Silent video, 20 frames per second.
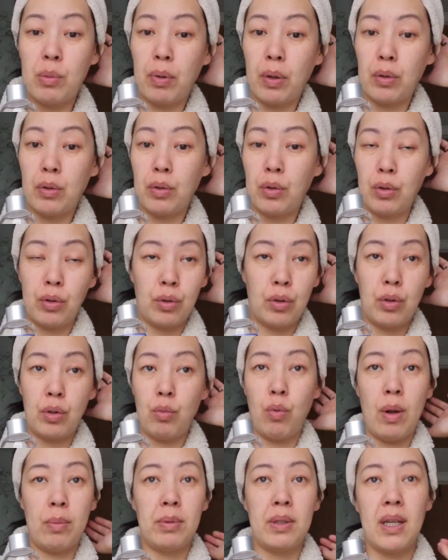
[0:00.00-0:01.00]
Products
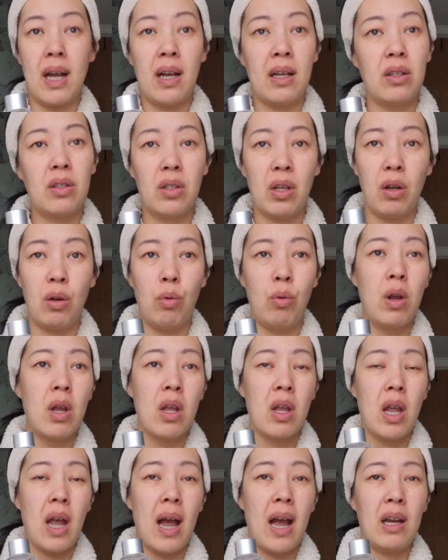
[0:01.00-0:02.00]
website. So
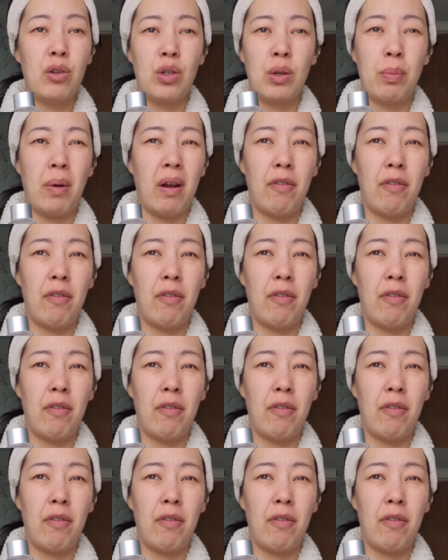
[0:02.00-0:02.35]
I usually buy